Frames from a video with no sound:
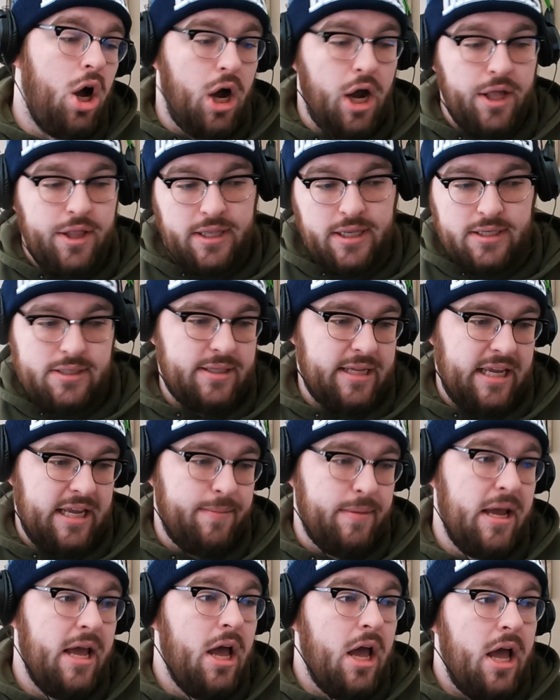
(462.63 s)
on this
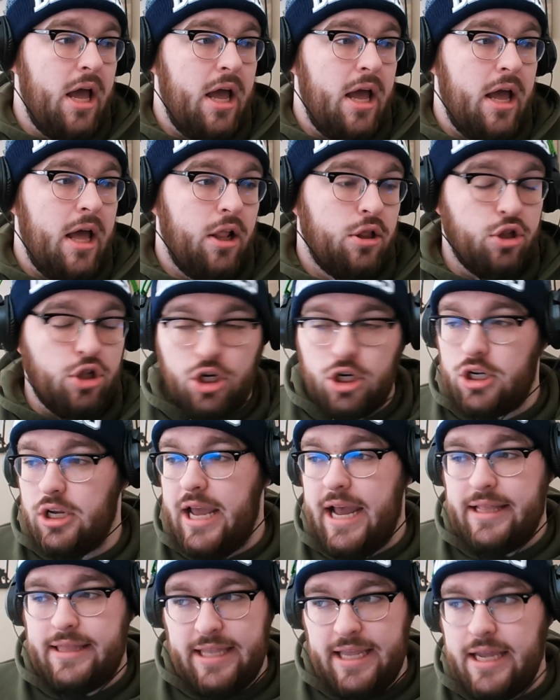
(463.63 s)
team. Look,
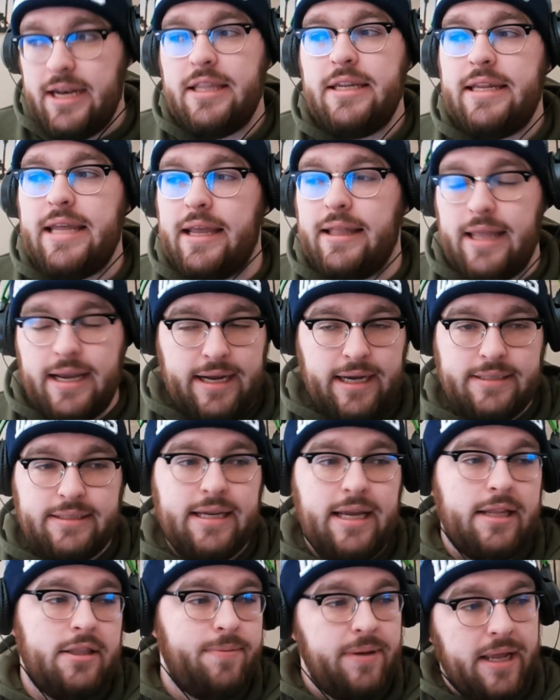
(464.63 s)
at the end of the day, like I
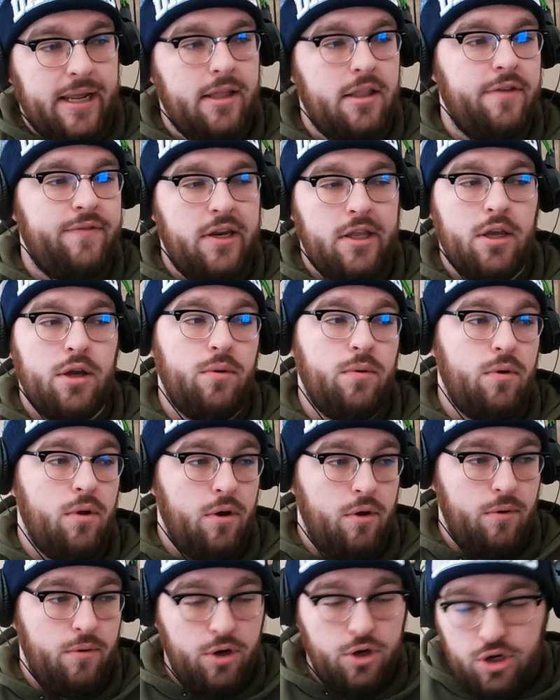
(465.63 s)
said at the beginning of the video,
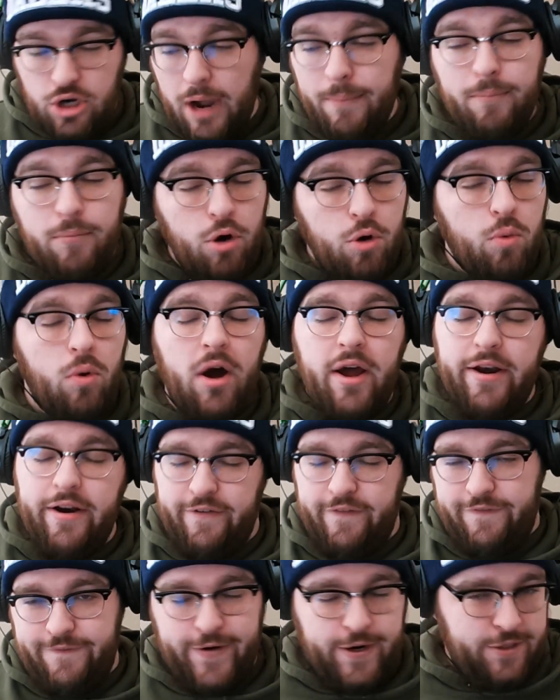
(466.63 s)
number
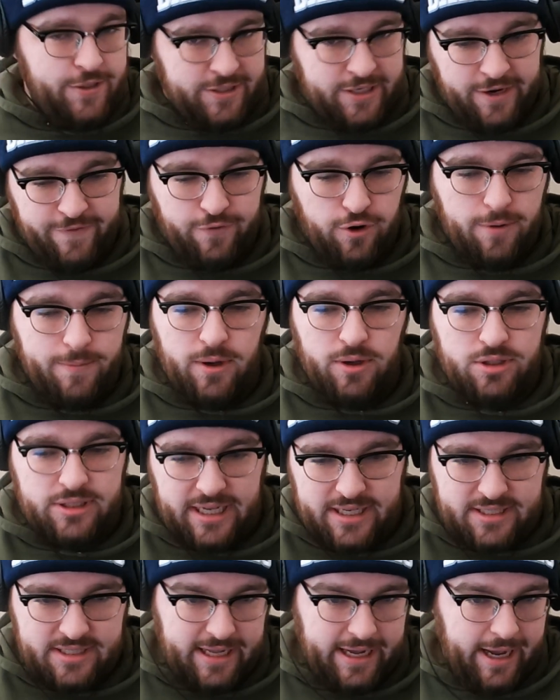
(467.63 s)
one, first and
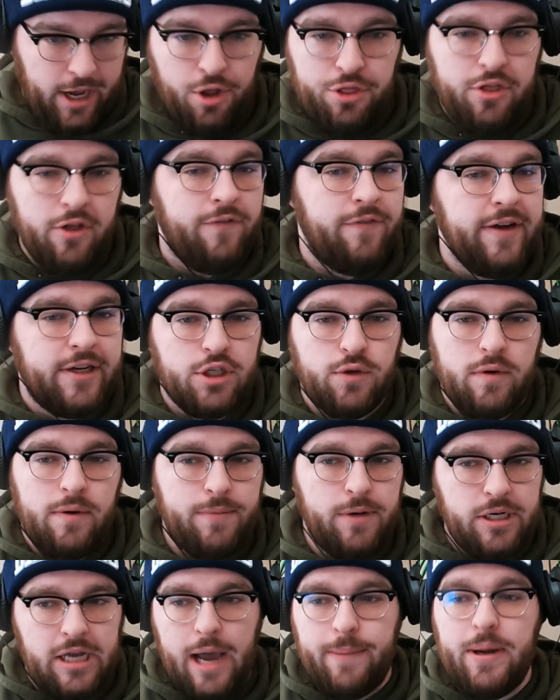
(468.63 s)
foremost, is the health of Victor
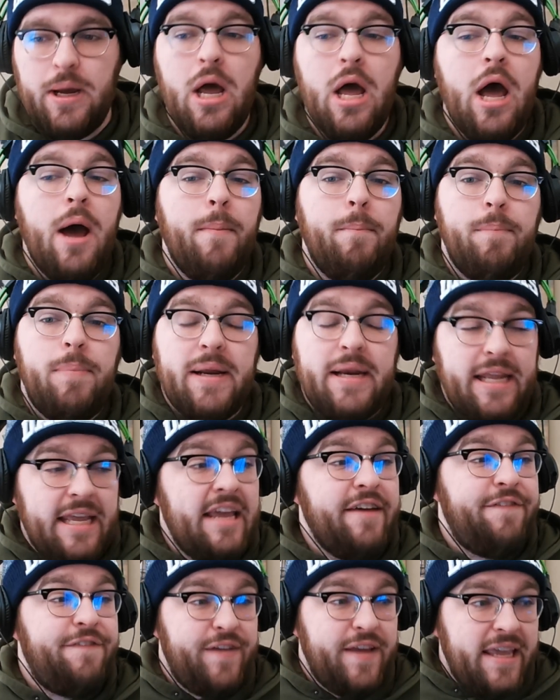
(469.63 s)
Wembanyama. But
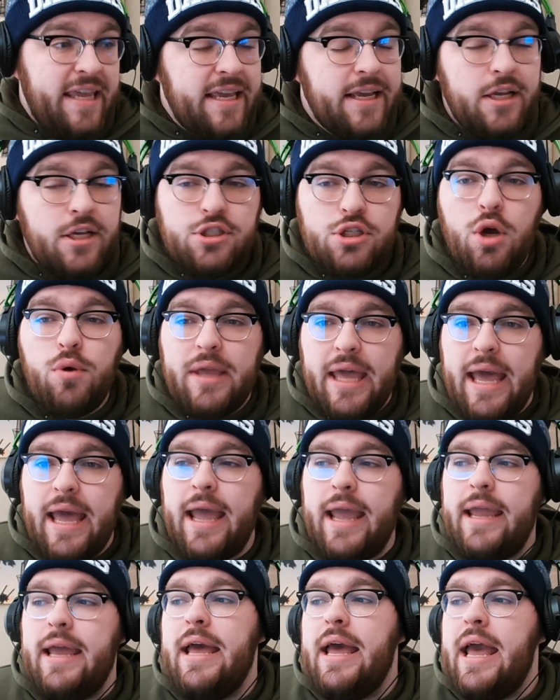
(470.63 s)
if he is
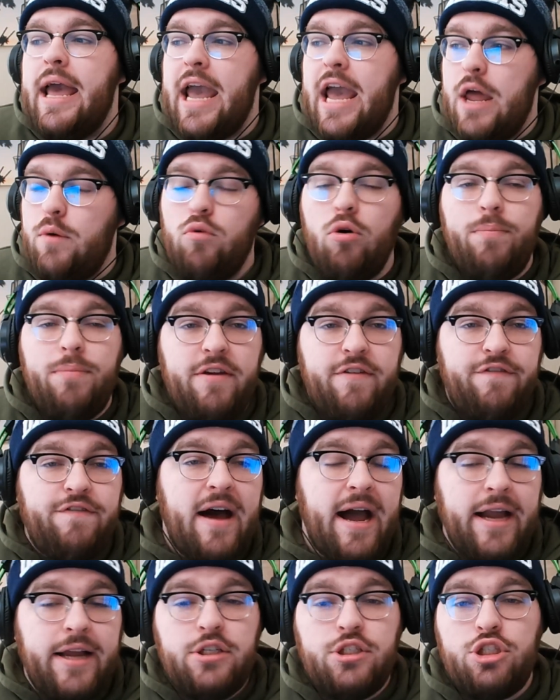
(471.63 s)
okay and will be
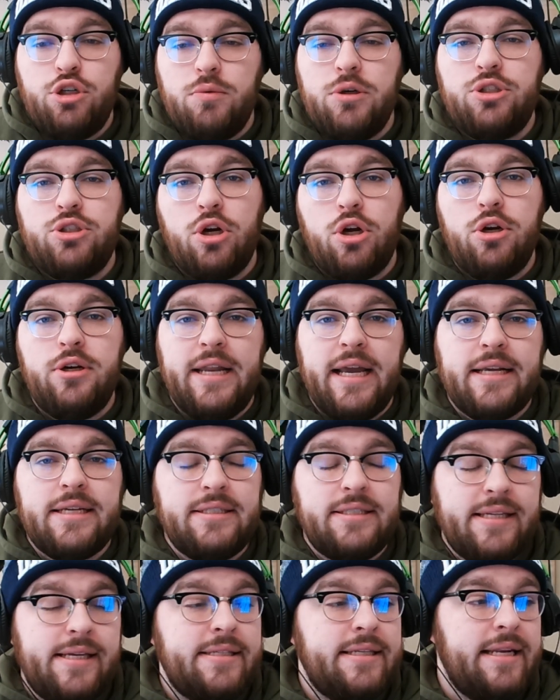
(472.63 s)
fine to return
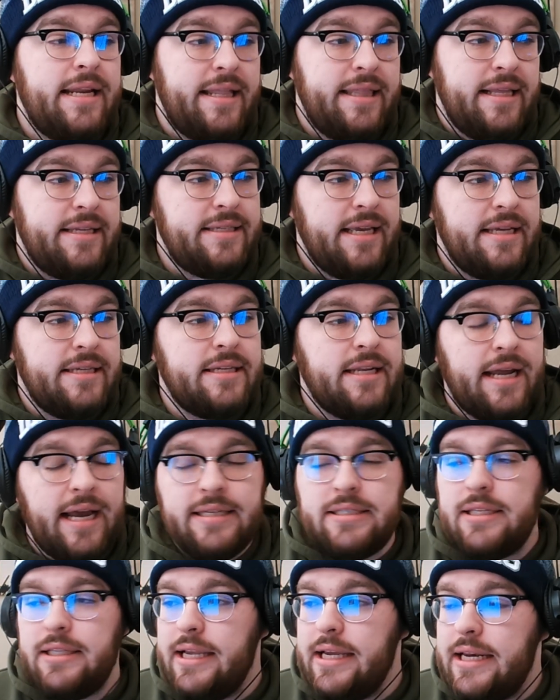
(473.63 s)
next season, and this is an
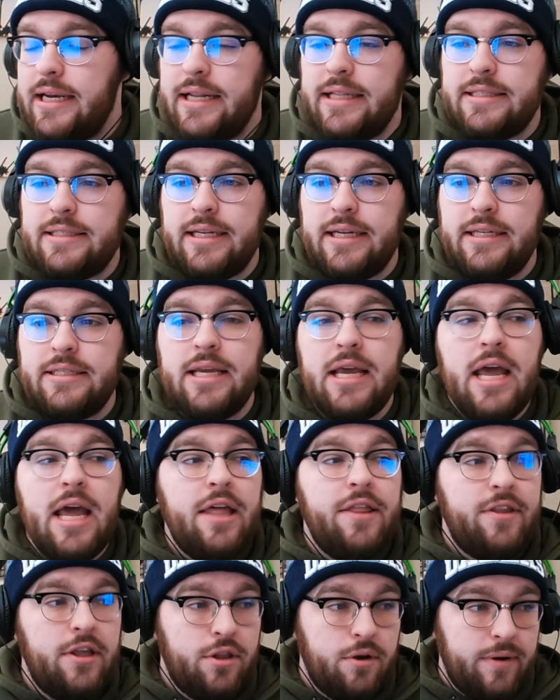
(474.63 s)
isolated incident,
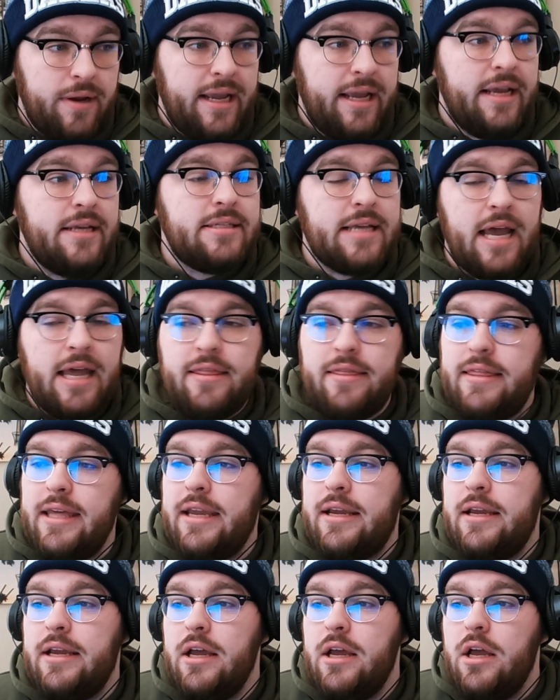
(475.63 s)
then there is, I
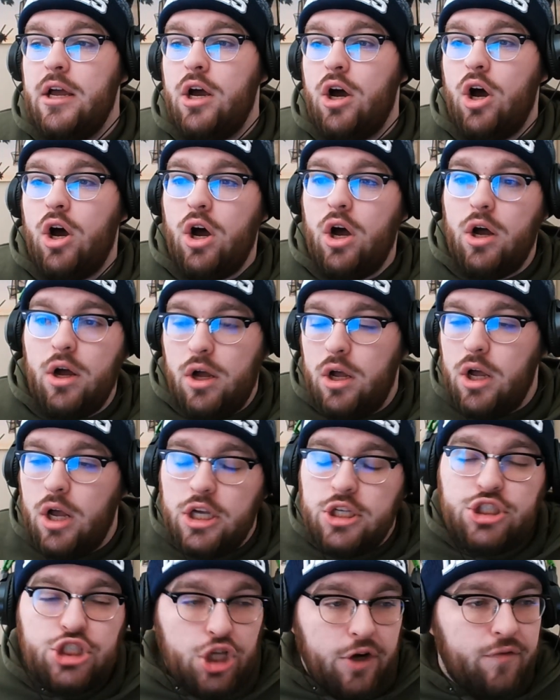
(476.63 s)
think,
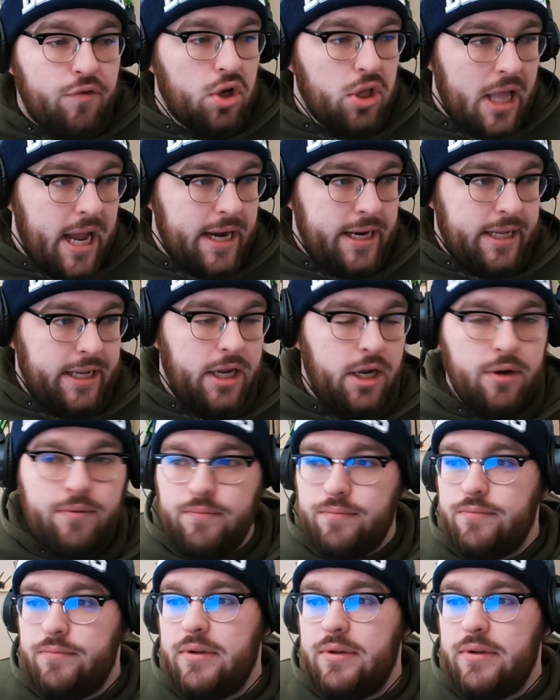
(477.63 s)
a silver lining here.